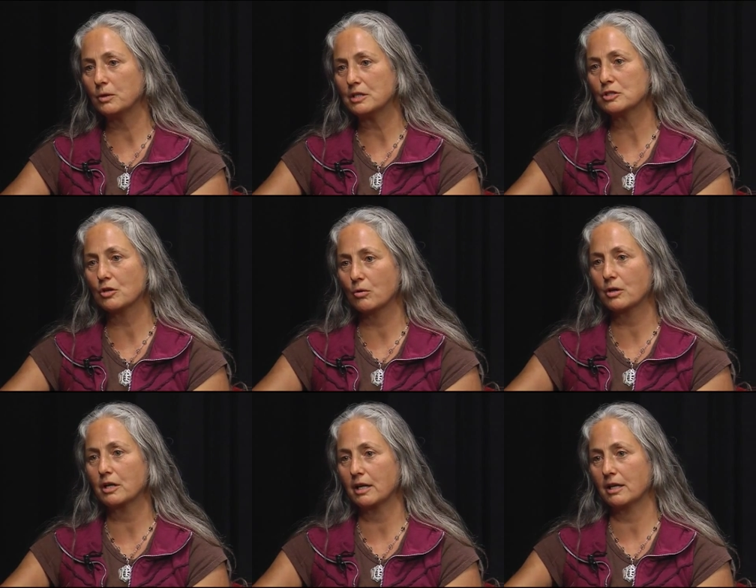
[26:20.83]
soak
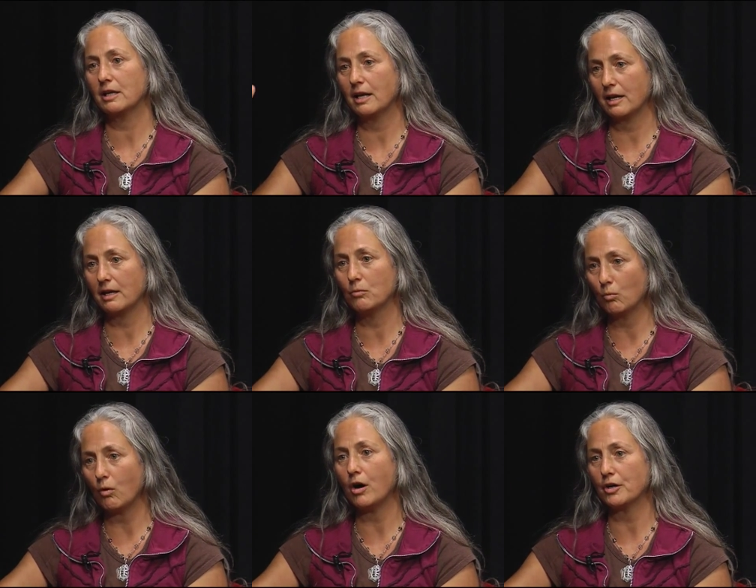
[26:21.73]
it in
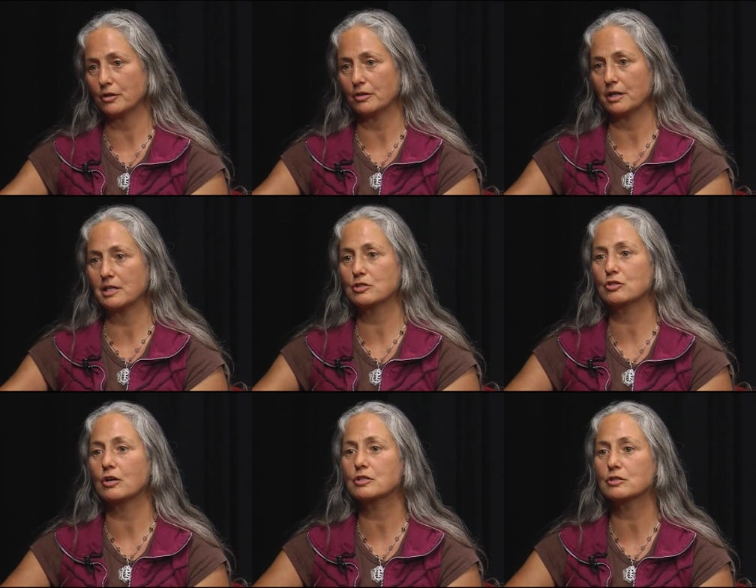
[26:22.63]
water, it
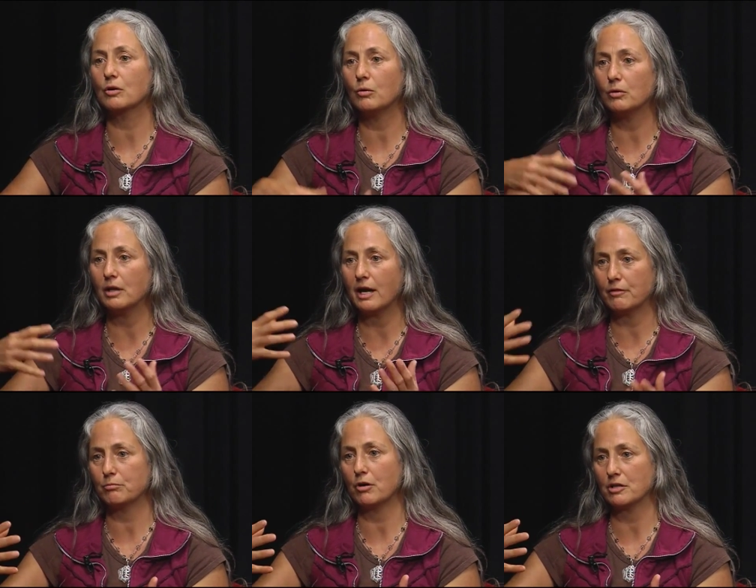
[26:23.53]
starts the whole
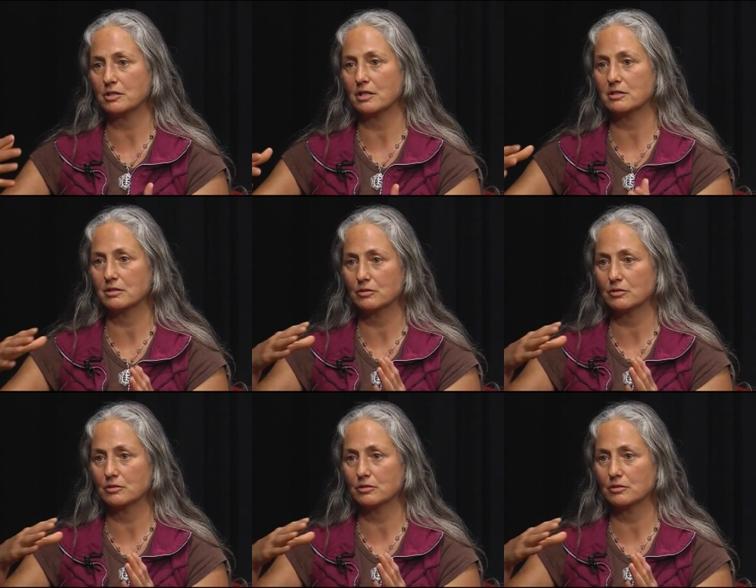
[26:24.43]
life process.